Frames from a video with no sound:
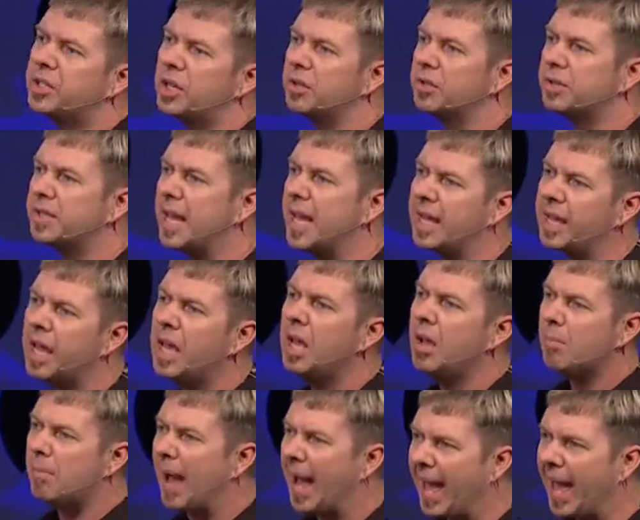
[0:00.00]
don't take
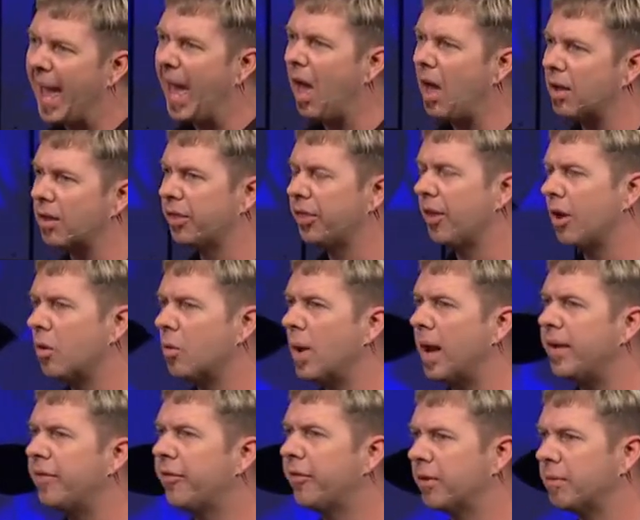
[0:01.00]
my health
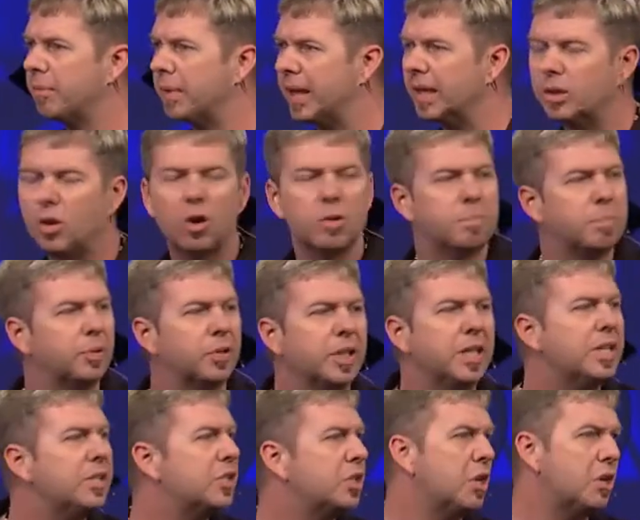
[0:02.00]
away from me. Lord,
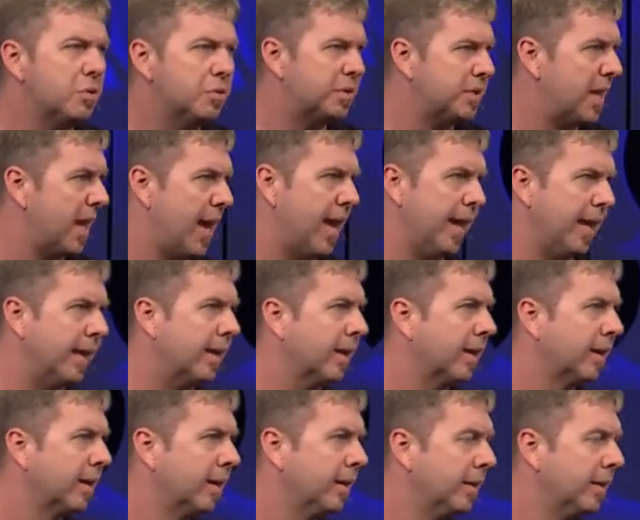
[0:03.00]
please don't take